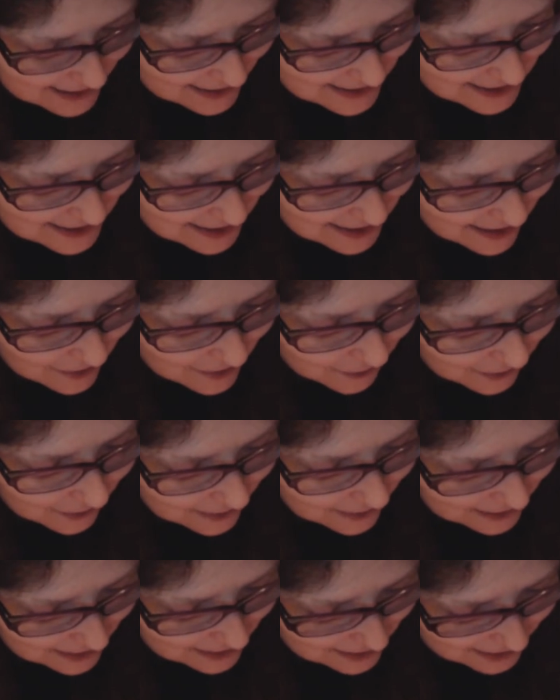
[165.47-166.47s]
and his
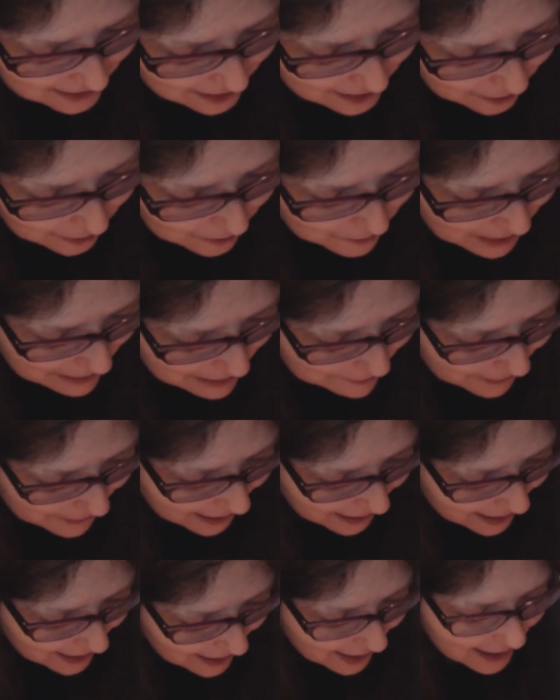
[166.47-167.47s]
little
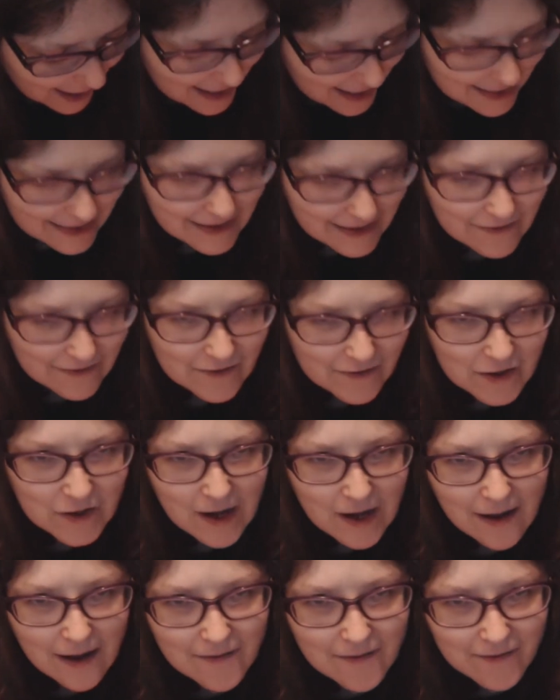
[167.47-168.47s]
baby, and
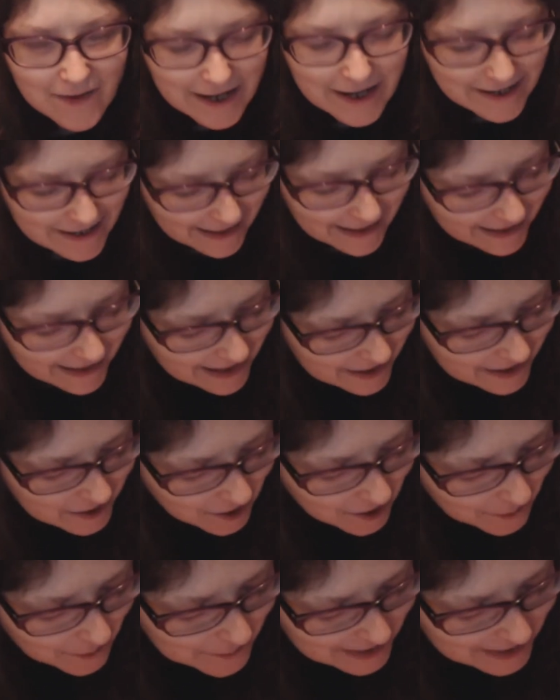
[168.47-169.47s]
they've officially
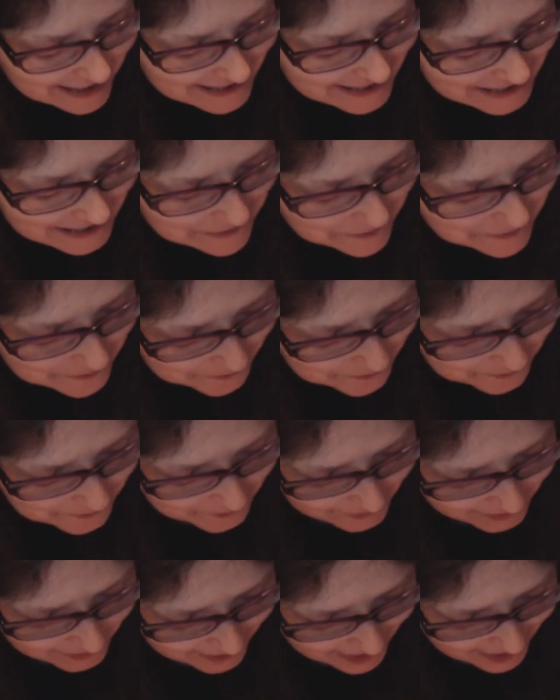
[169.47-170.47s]
adopted him.
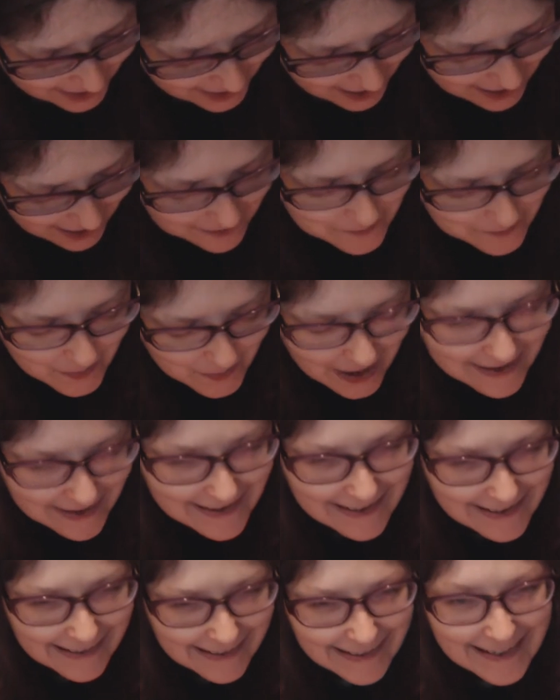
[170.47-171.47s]
And
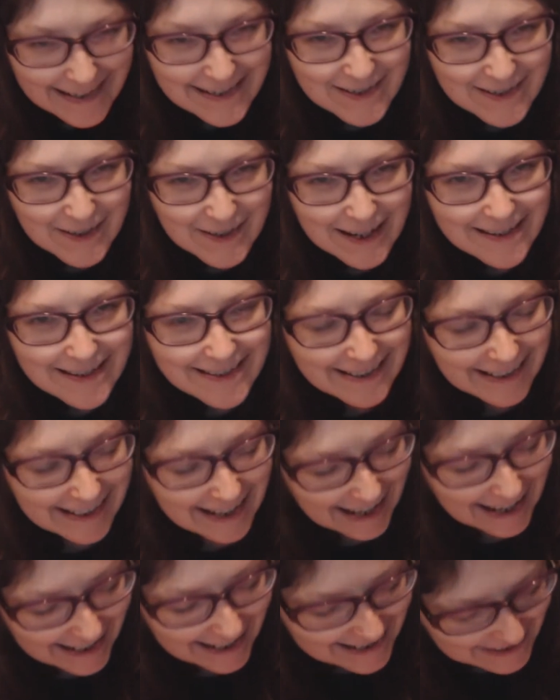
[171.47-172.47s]
Brendan, this ginger
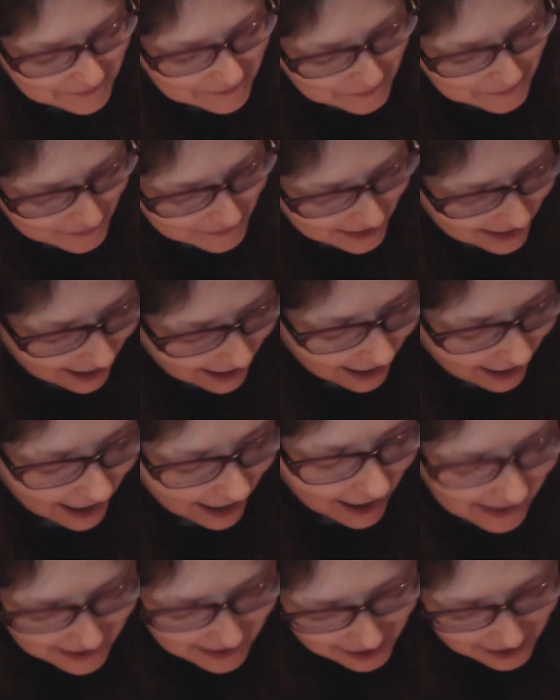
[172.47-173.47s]
kid,
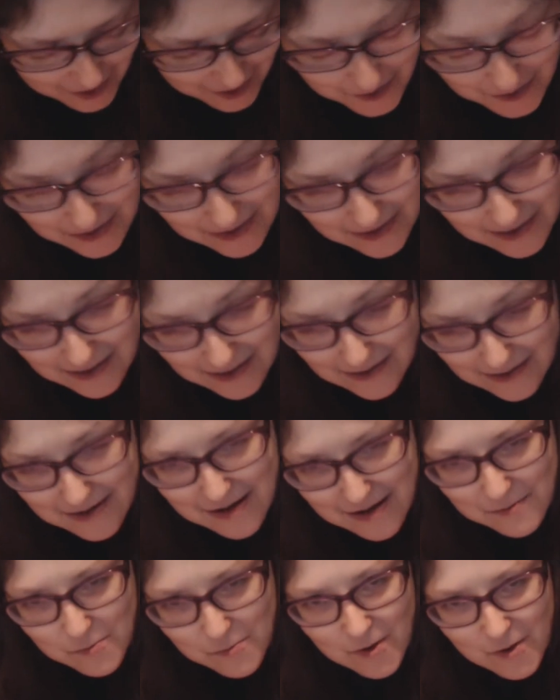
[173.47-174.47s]
I was
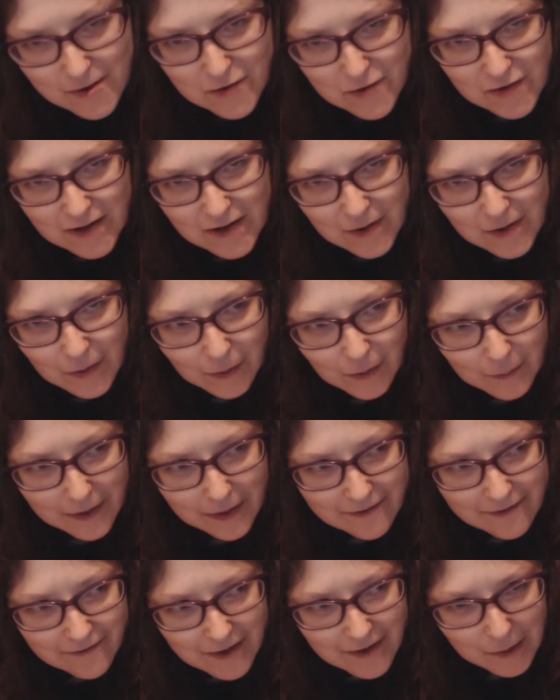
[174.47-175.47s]
wondering all the
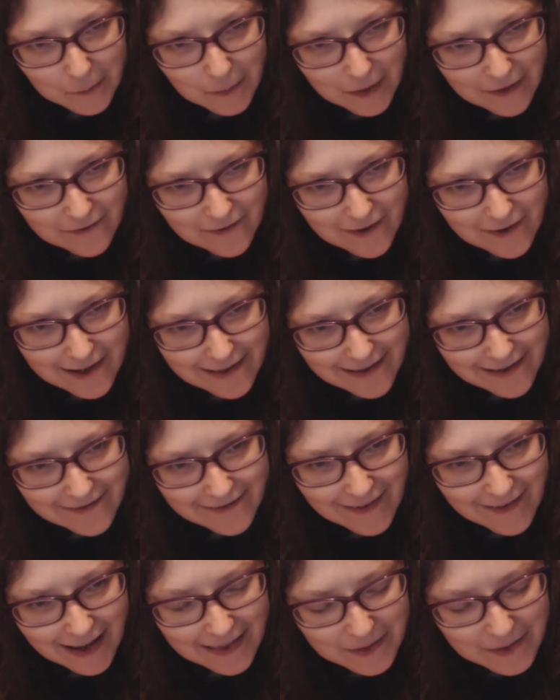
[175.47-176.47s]
way through whether
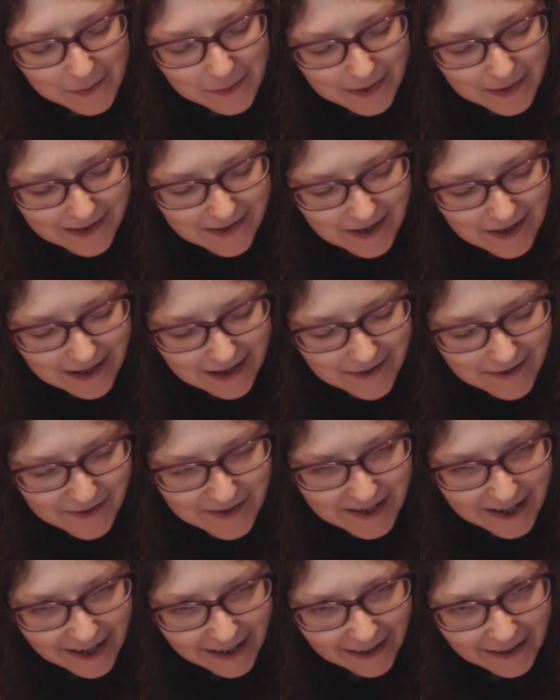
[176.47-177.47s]
the fact that he was
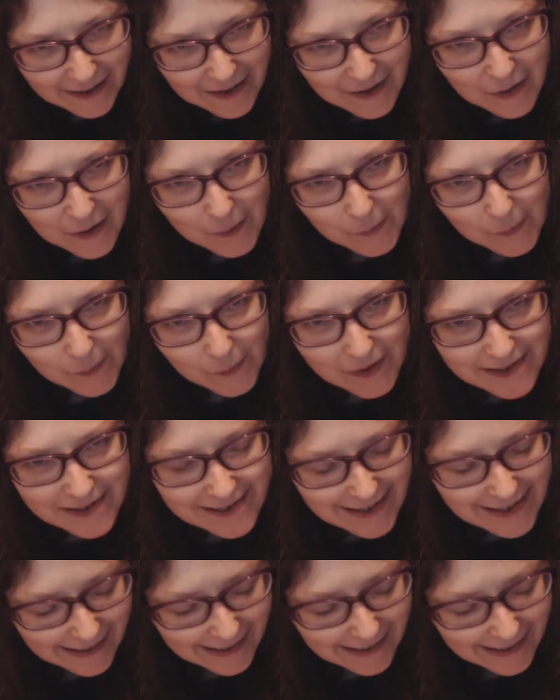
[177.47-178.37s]
ginger was